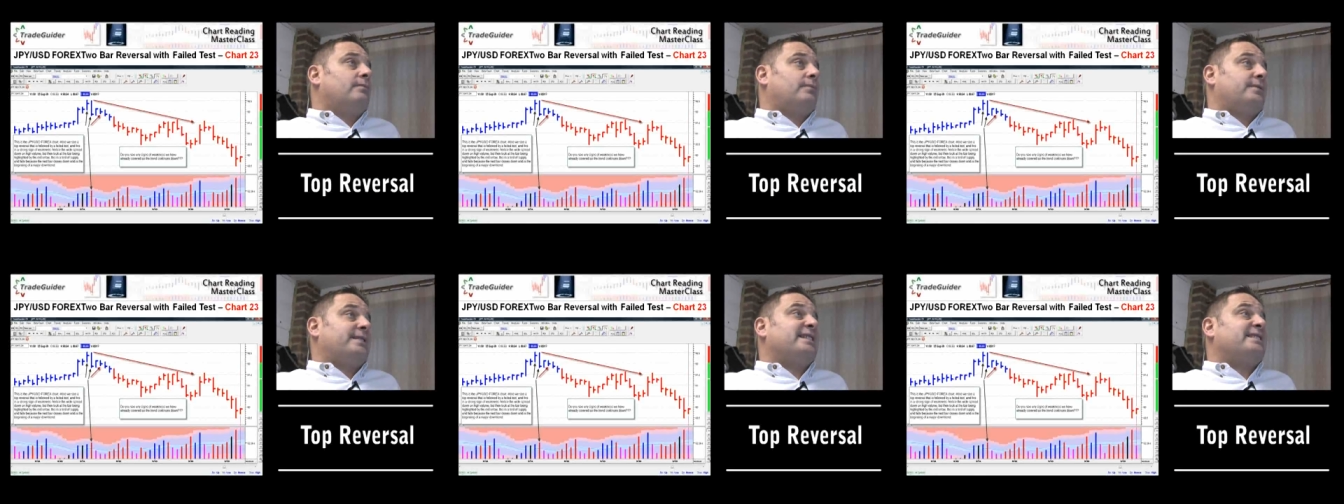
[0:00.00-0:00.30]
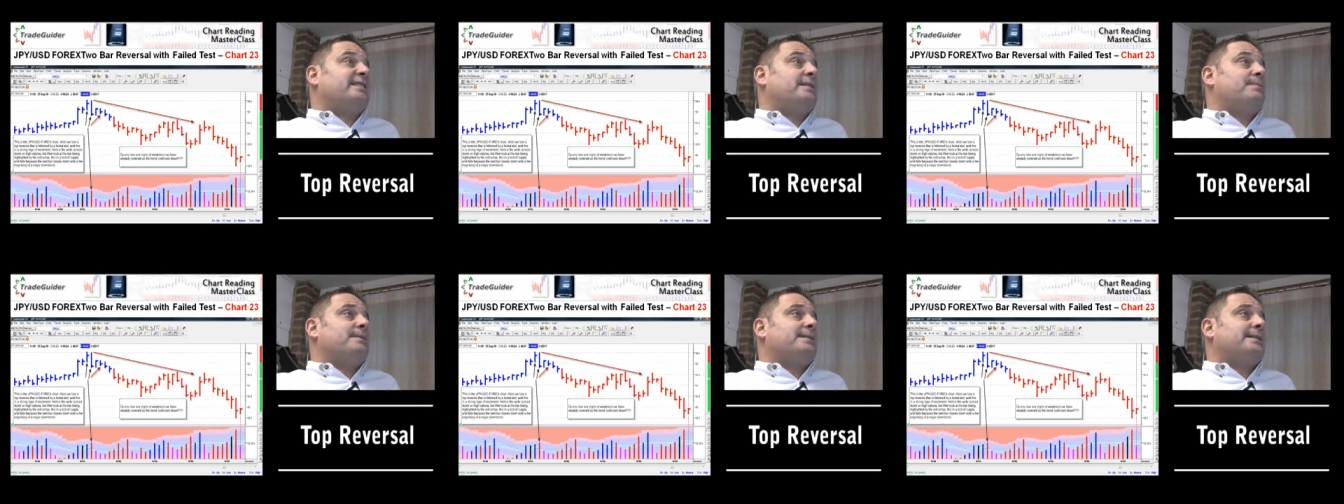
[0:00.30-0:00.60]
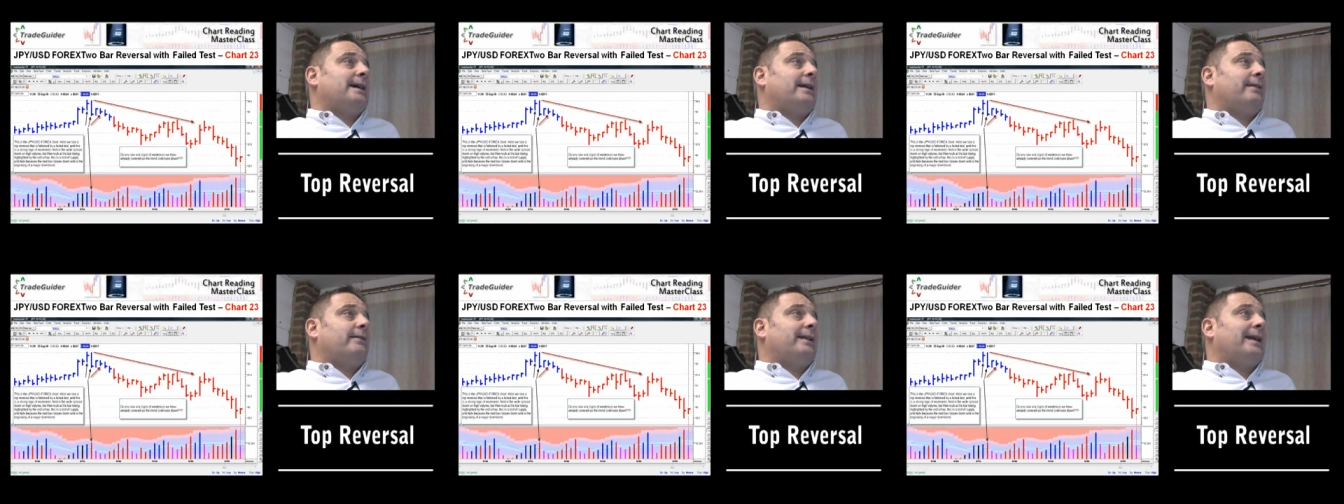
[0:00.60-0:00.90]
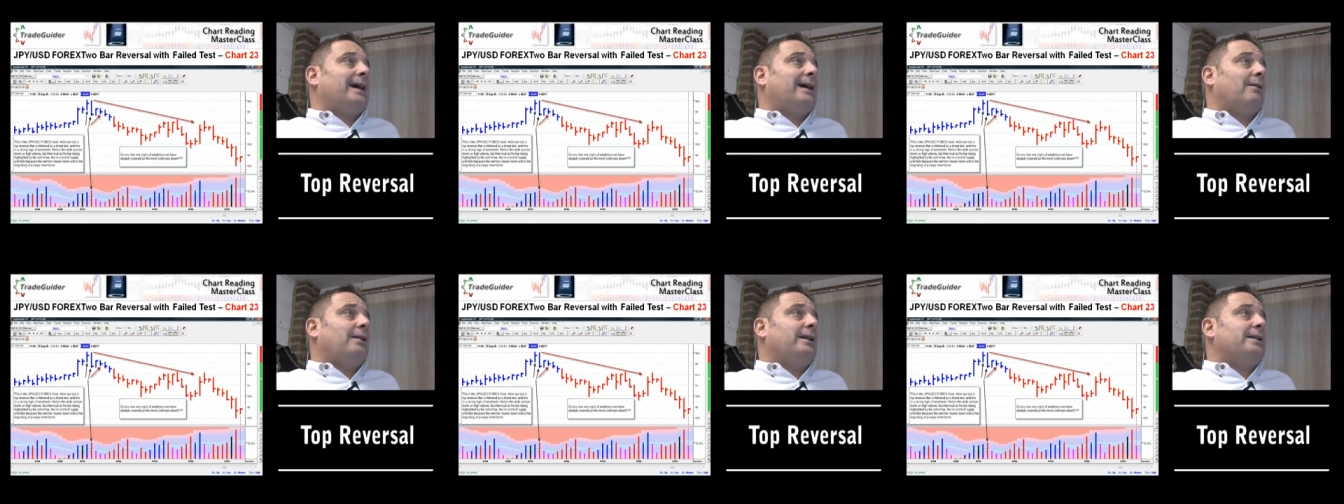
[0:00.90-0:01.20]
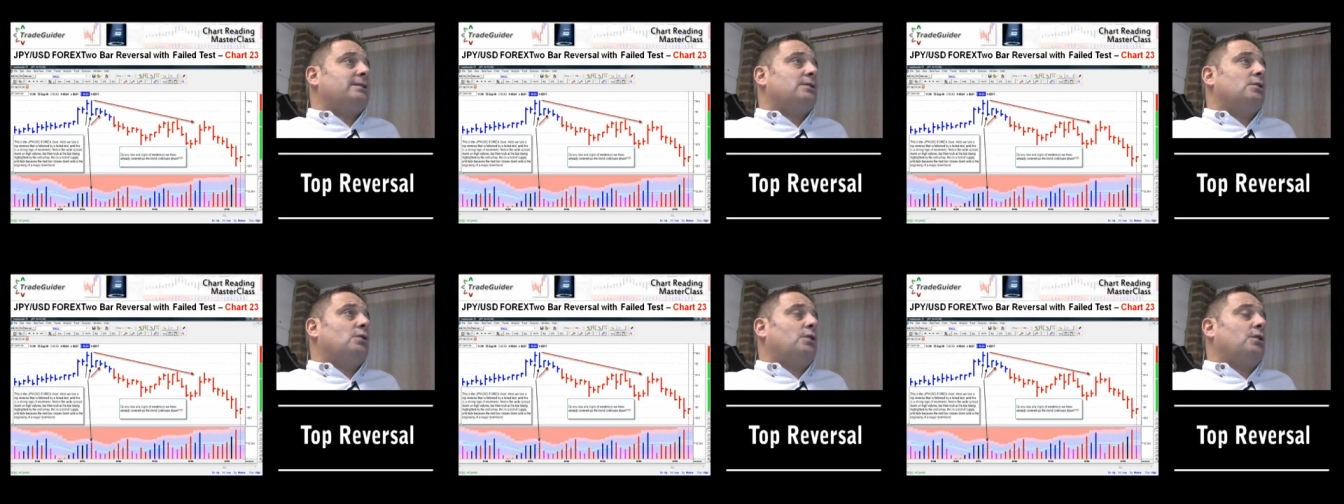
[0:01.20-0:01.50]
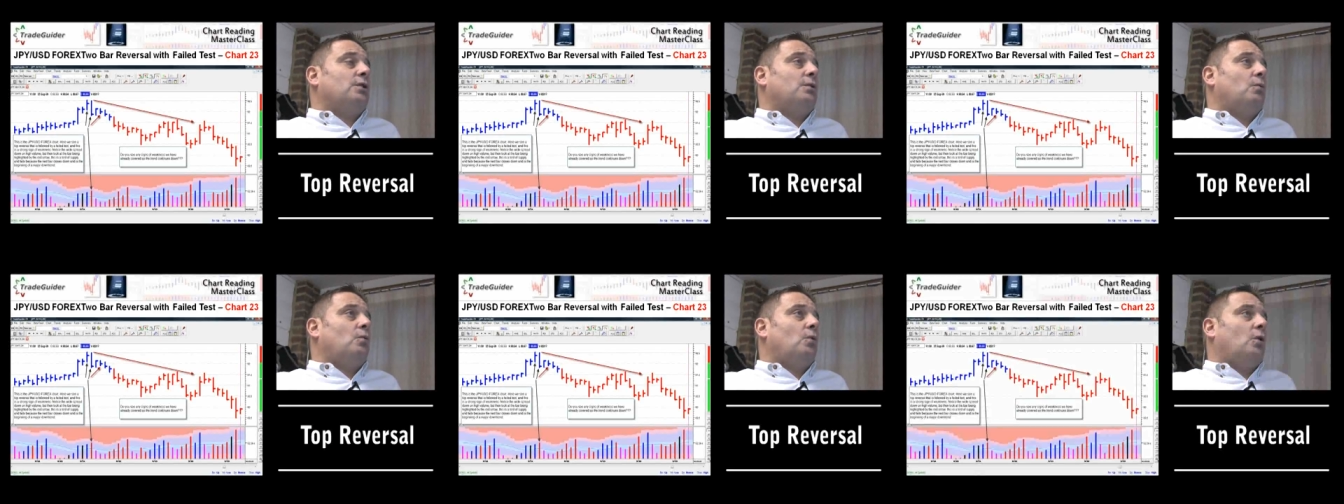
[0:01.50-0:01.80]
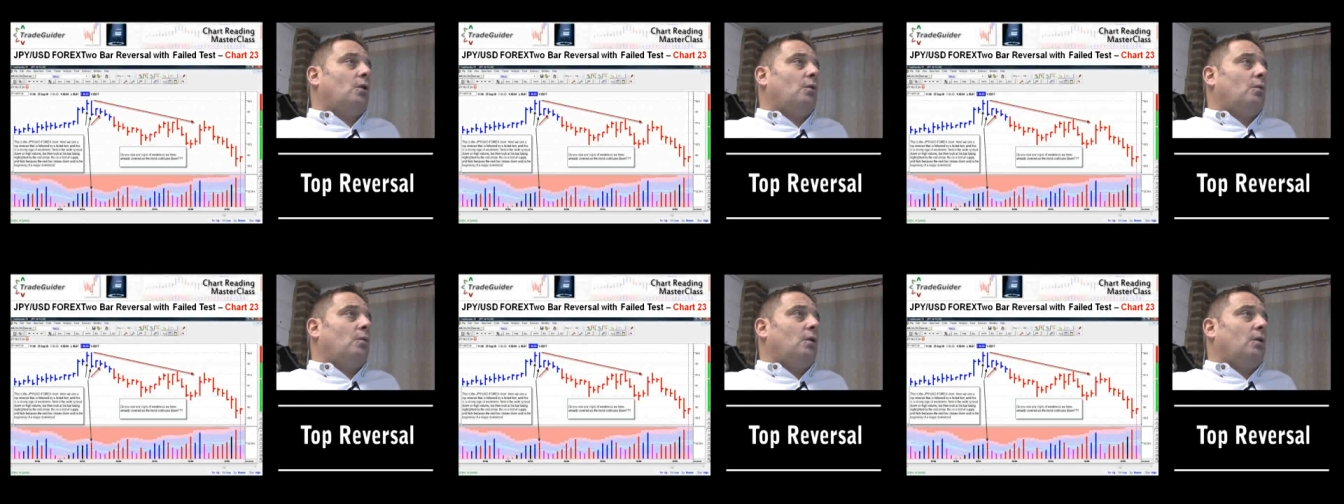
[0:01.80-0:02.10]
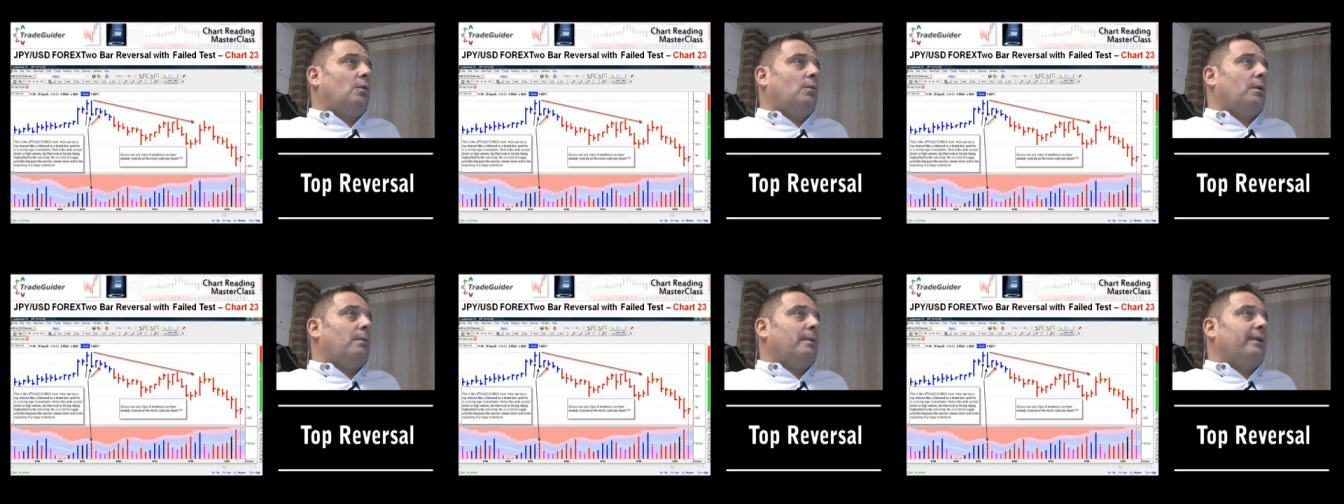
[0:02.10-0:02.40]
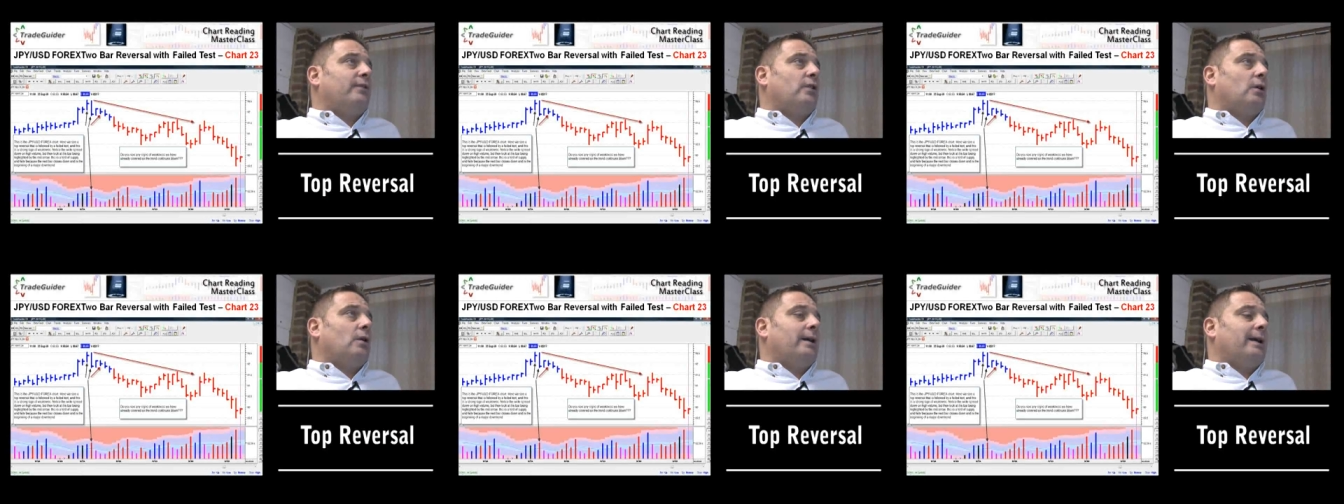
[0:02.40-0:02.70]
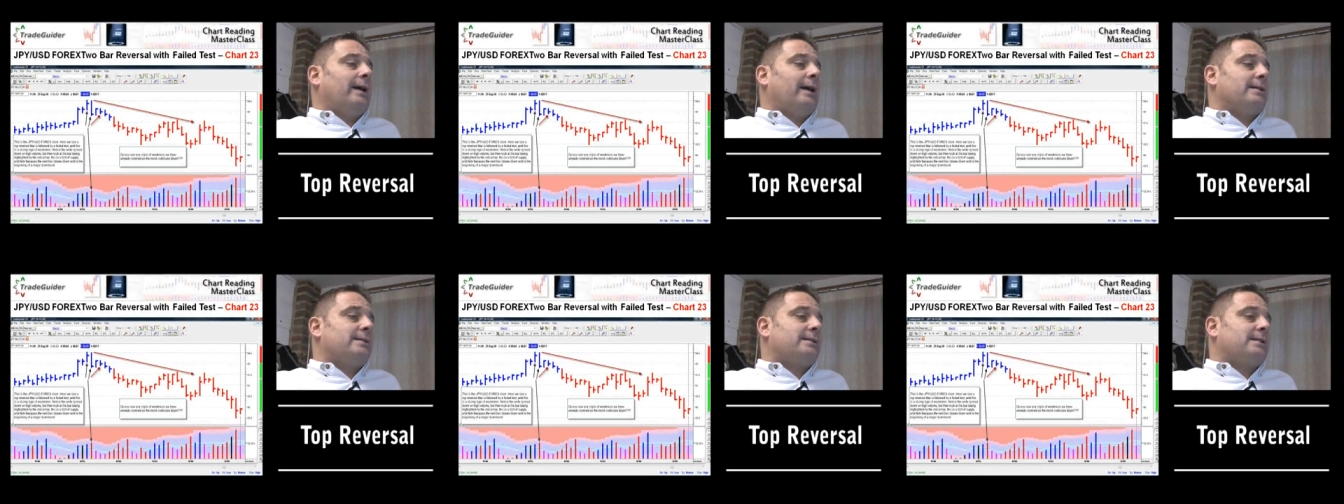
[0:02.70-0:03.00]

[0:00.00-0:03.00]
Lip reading: 60%. Now let's look at what we've got here.